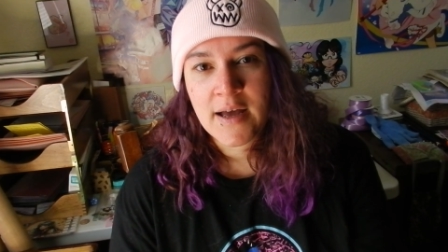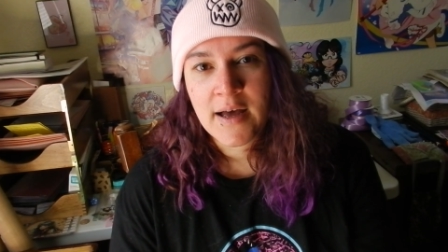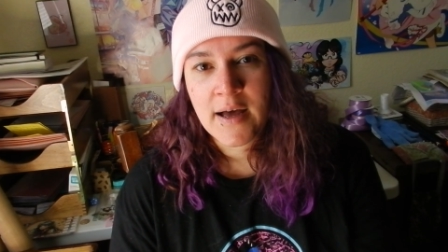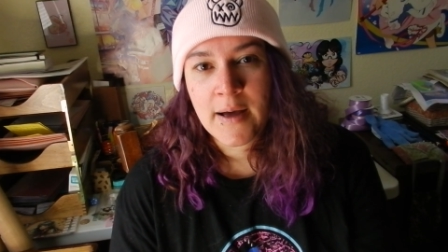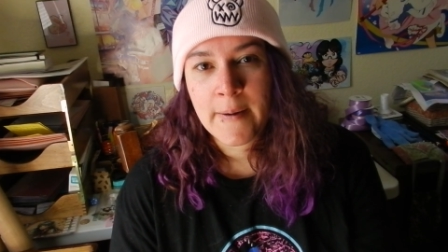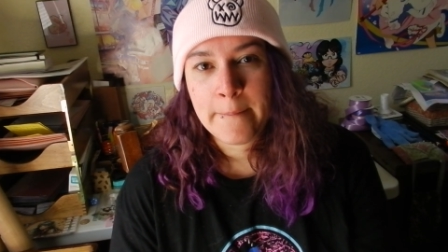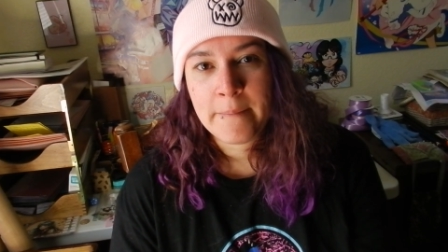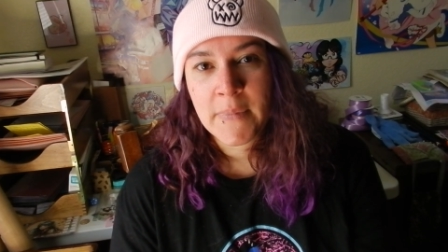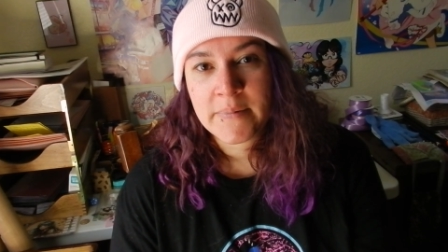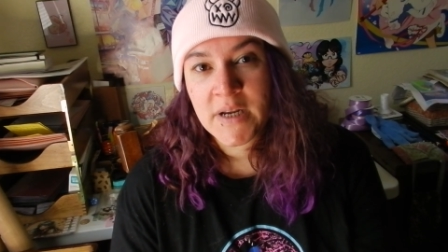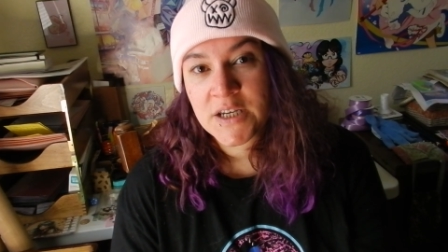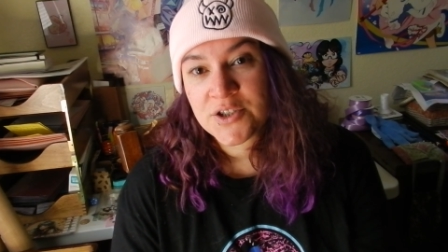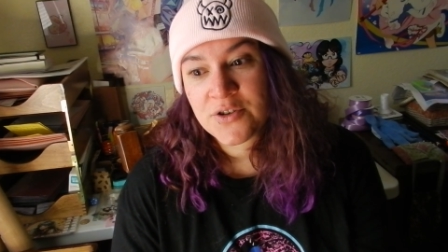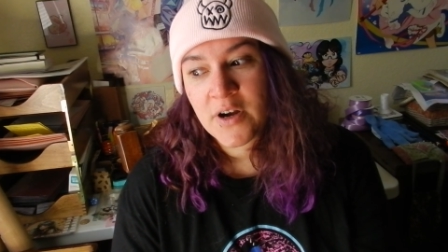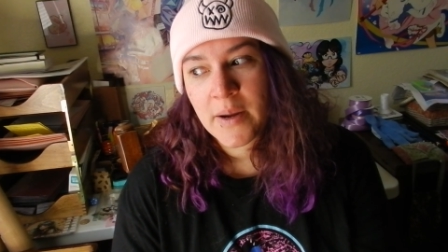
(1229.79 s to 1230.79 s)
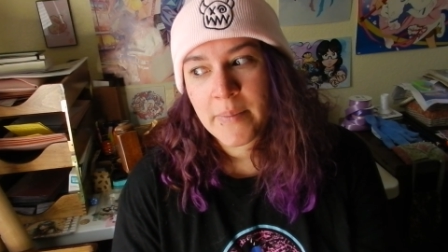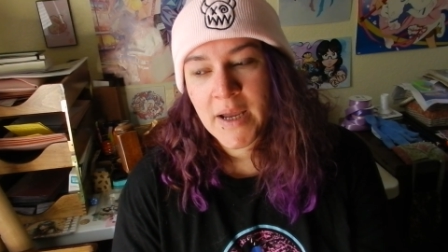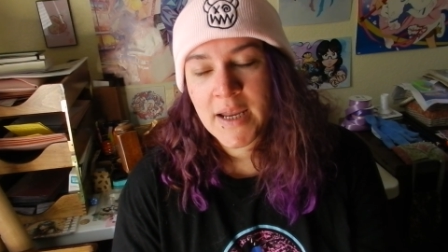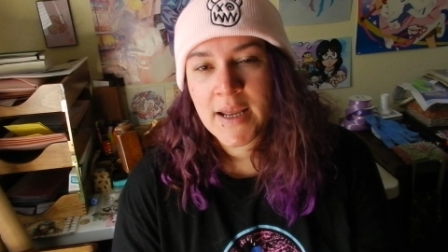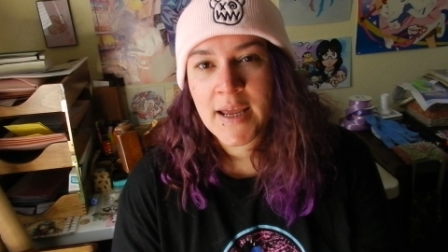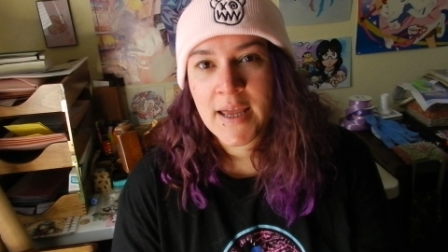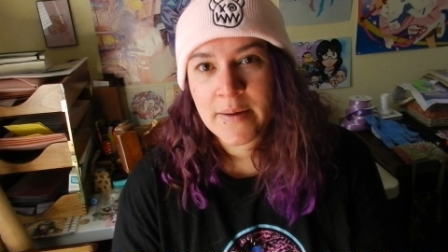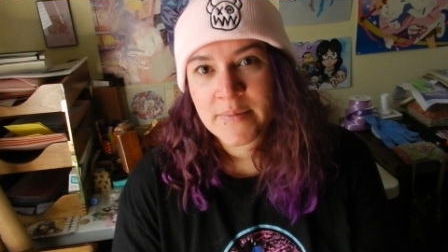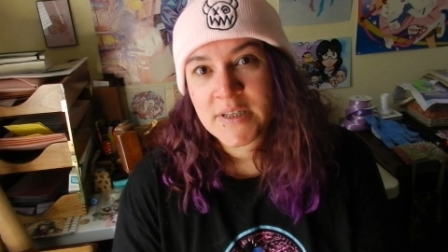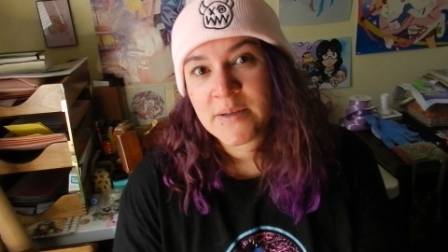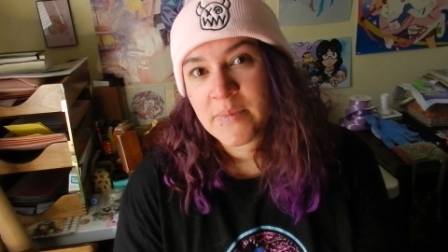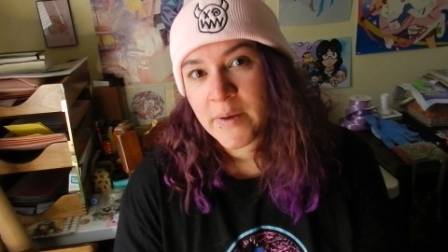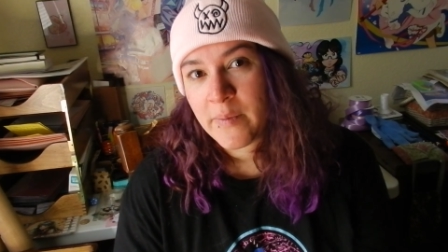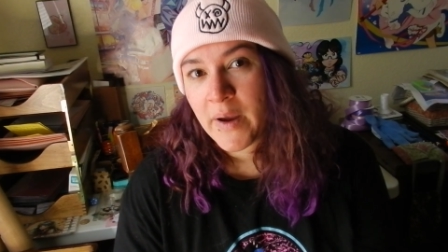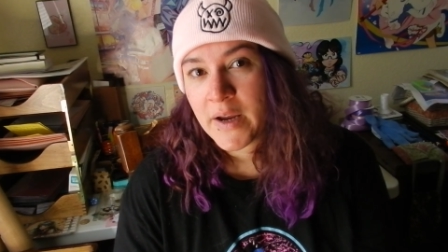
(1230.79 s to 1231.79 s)
um, I'm not sure I might
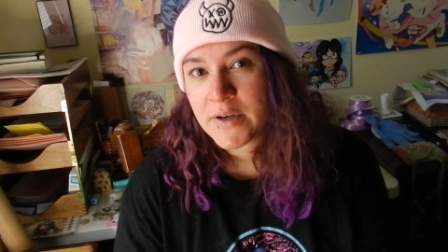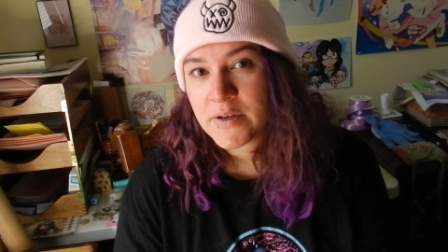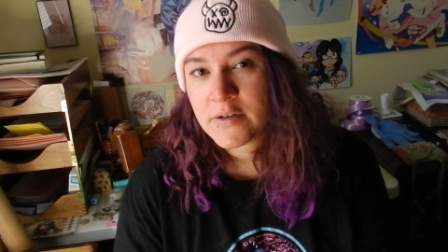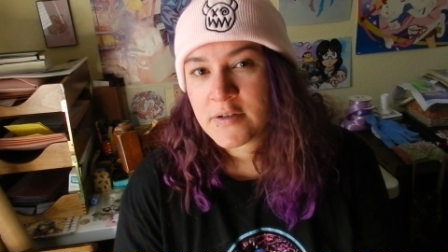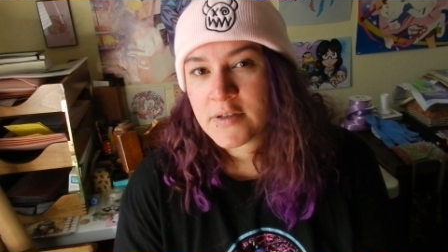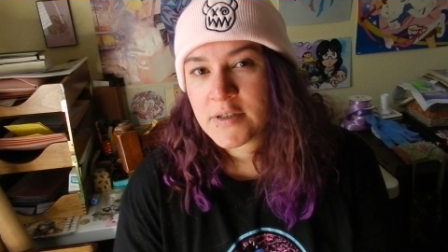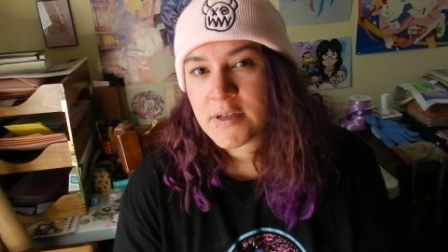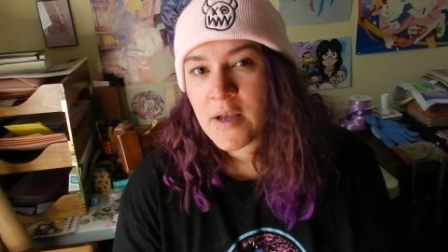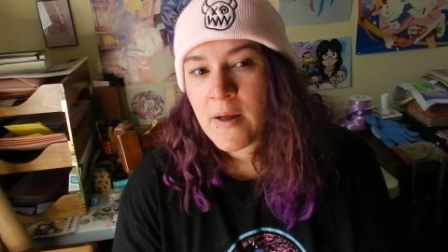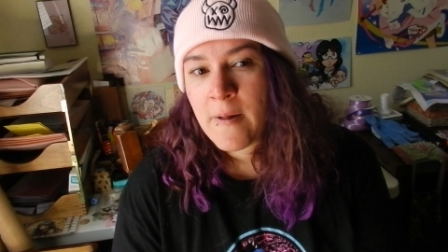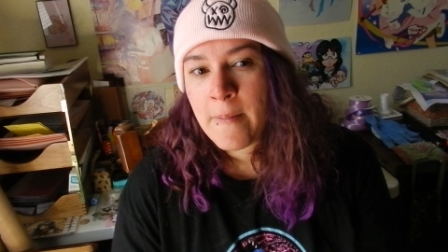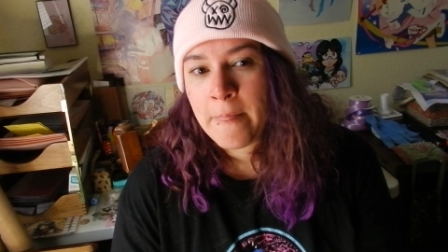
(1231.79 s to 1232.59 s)
empty my binders